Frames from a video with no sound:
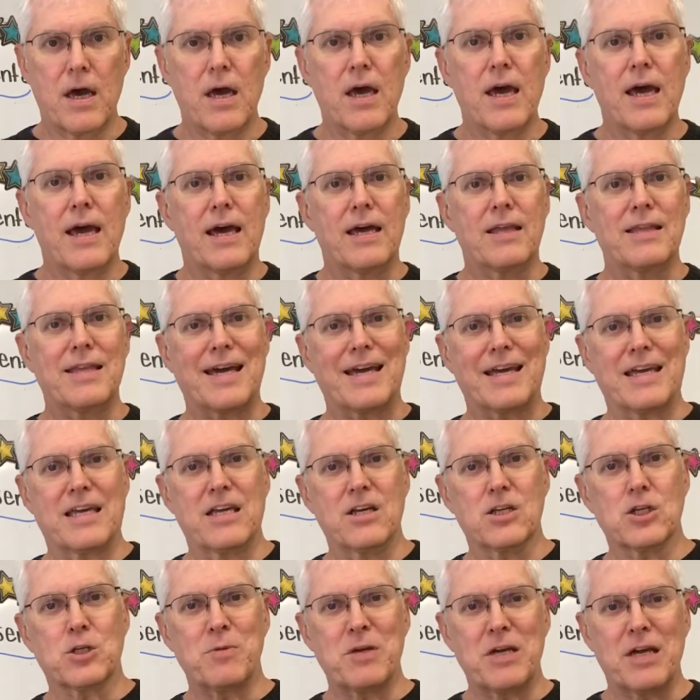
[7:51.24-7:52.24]
And that
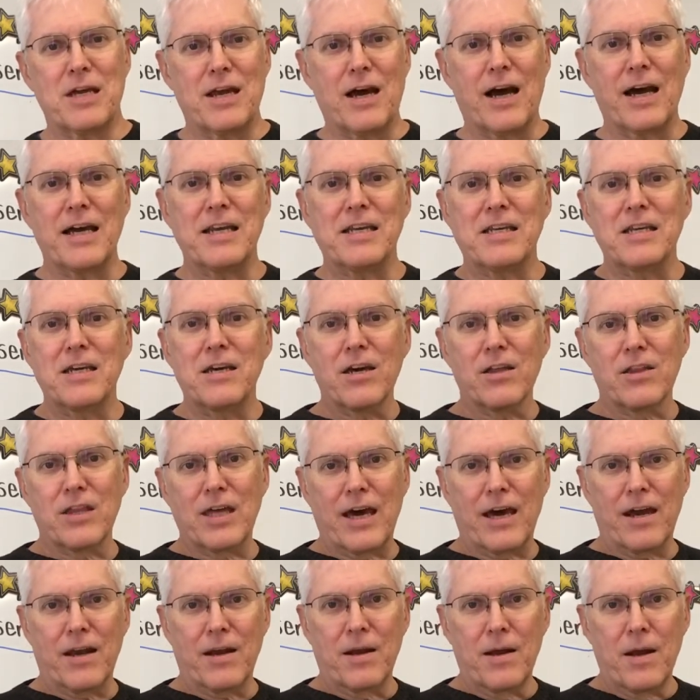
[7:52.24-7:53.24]
gives me an idea
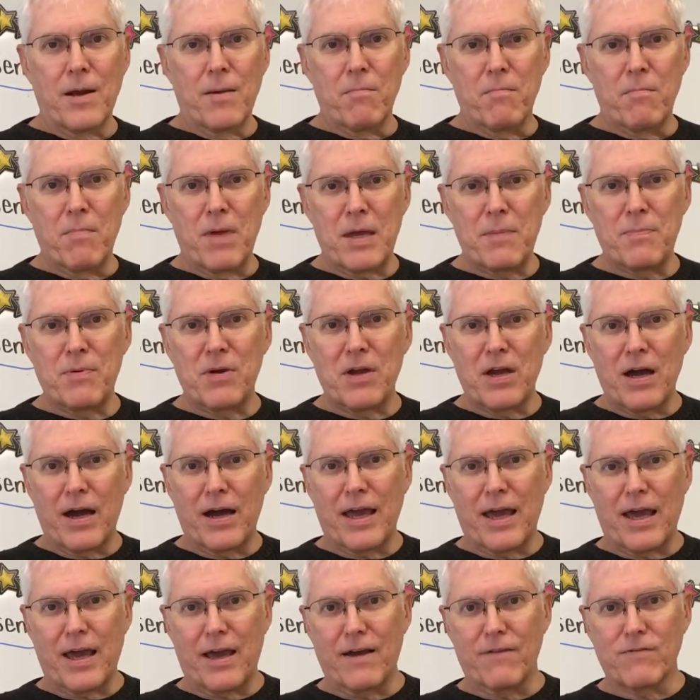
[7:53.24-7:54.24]
that maybe I
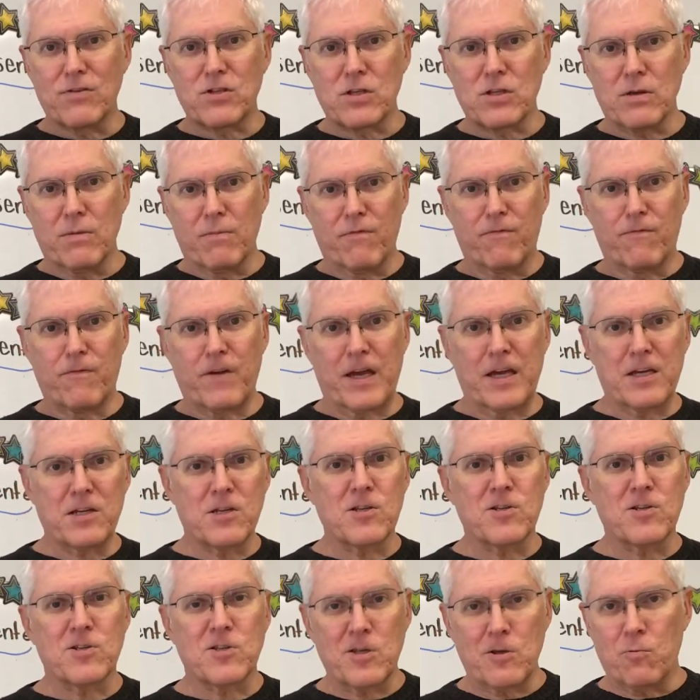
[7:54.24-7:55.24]
have some
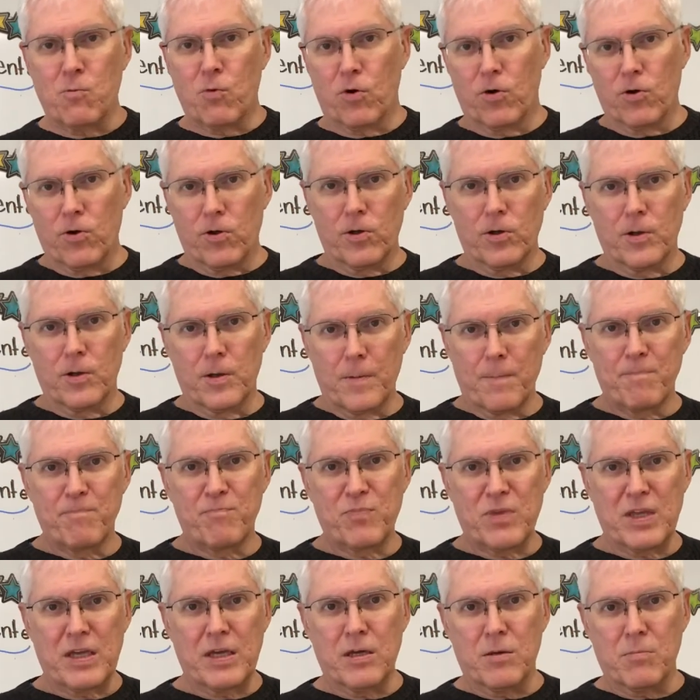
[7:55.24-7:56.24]
fantasy world
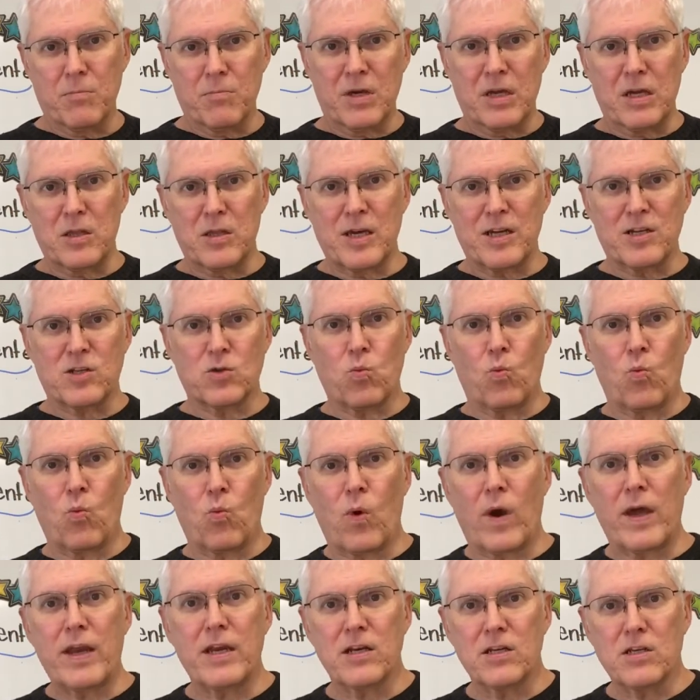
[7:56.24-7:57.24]
in me that's
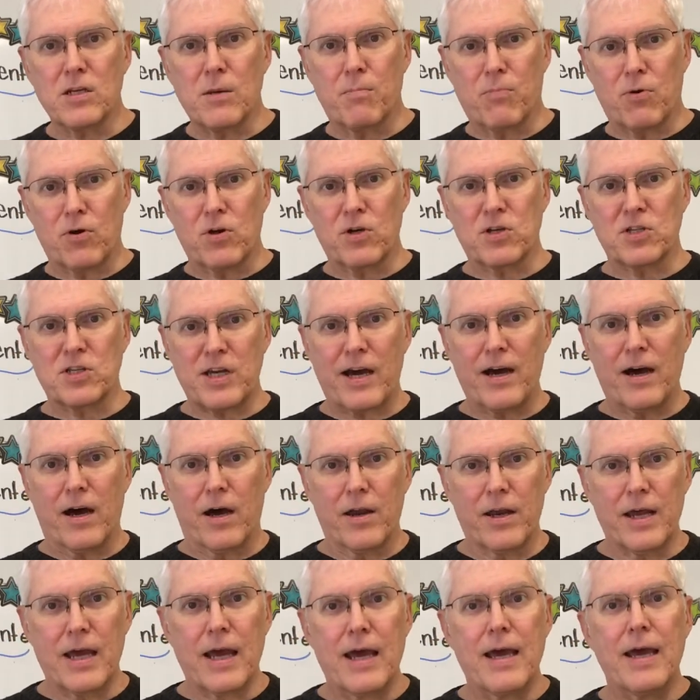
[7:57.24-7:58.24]
waiting to burst
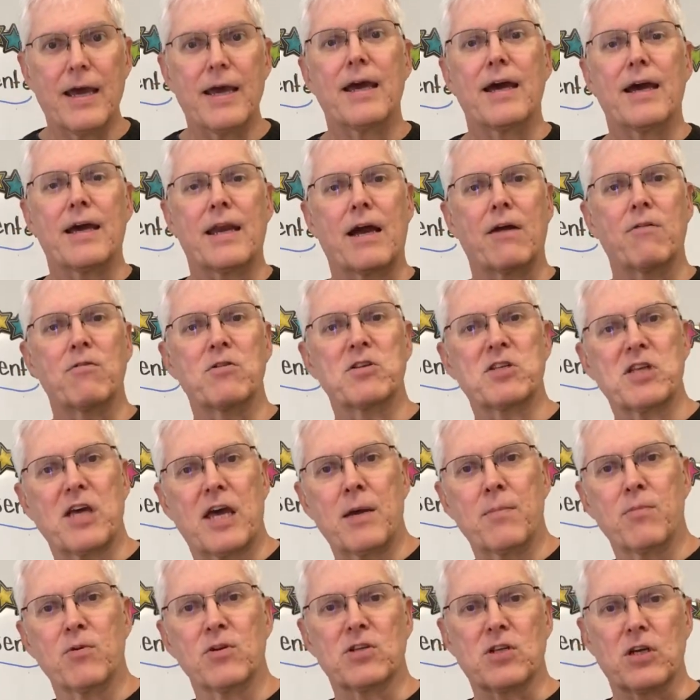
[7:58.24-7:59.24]
out. And I was
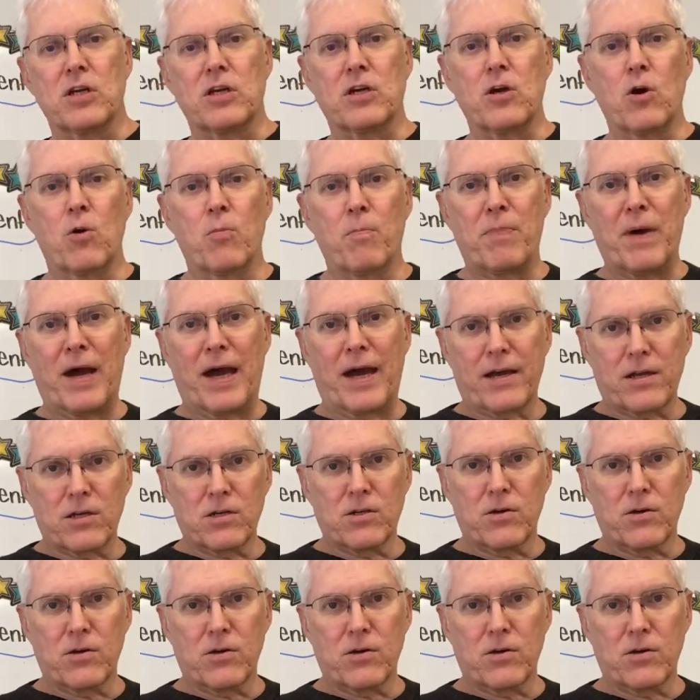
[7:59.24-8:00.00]
able to go back to